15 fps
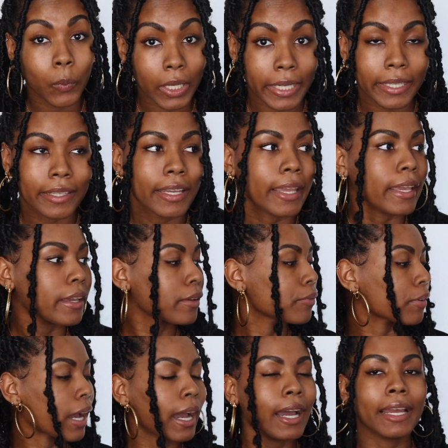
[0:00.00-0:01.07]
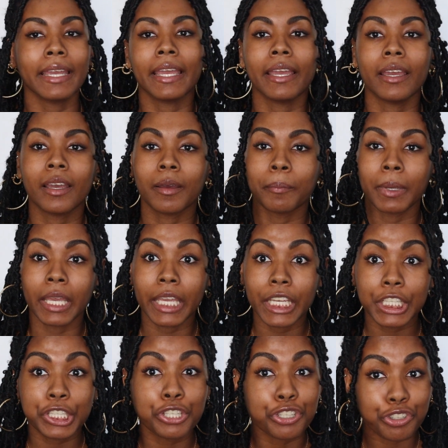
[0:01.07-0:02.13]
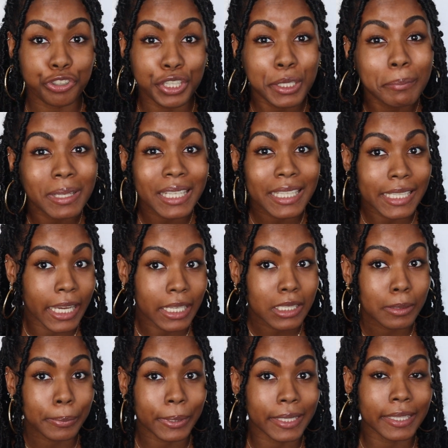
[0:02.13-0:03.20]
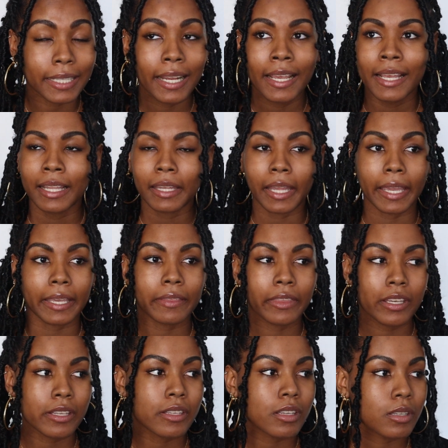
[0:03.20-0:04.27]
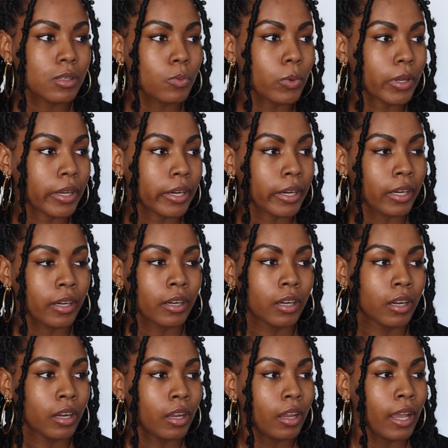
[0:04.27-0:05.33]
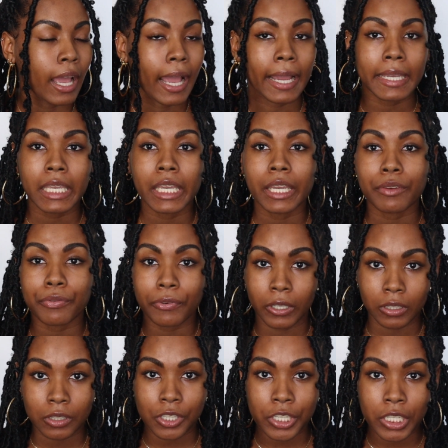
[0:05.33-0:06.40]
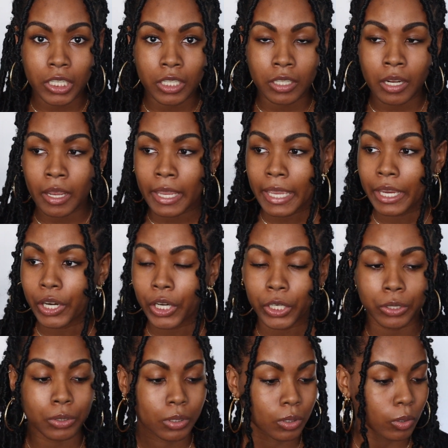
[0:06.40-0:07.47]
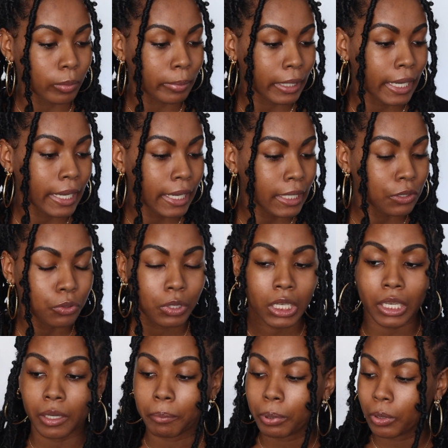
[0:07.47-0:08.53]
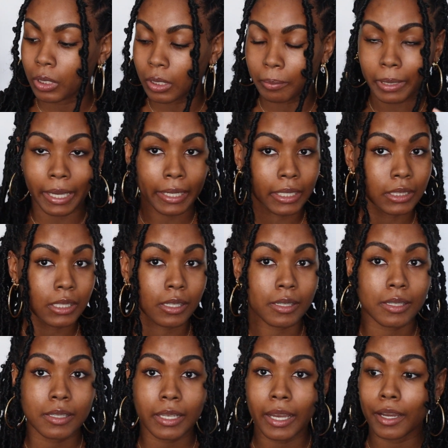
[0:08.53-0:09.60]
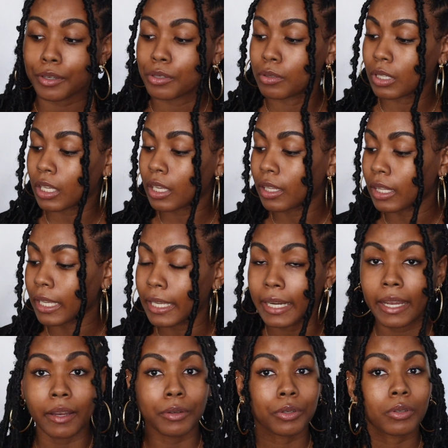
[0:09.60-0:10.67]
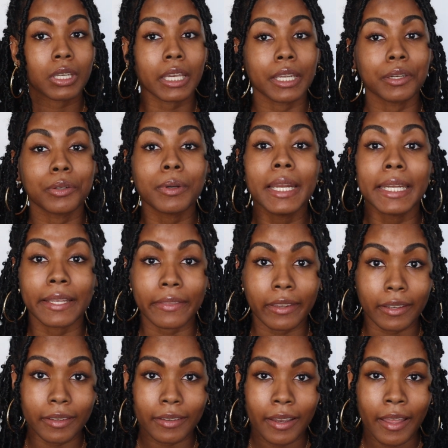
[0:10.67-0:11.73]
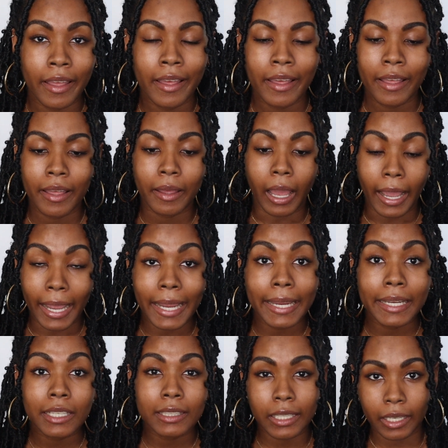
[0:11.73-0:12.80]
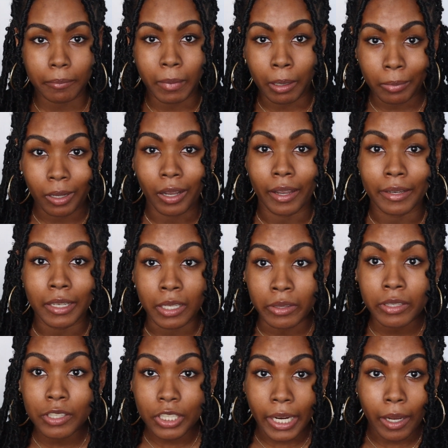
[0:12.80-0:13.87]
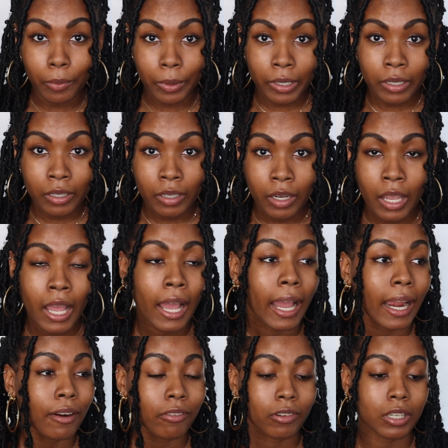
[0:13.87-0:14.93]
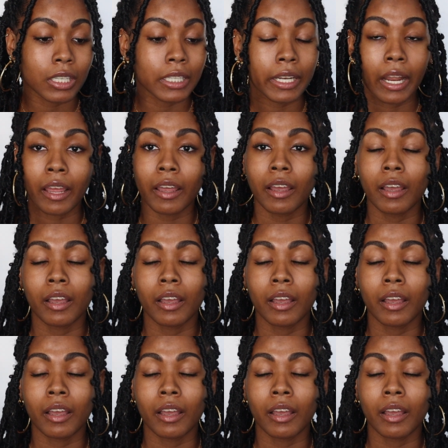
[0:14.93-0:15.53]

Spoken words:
way, if I am extremely desperate, like this is where I can't function, it hurts so bad, you can't pull it back into a style, you can't lay down, you can't do anything, I take my behind in the shower, I run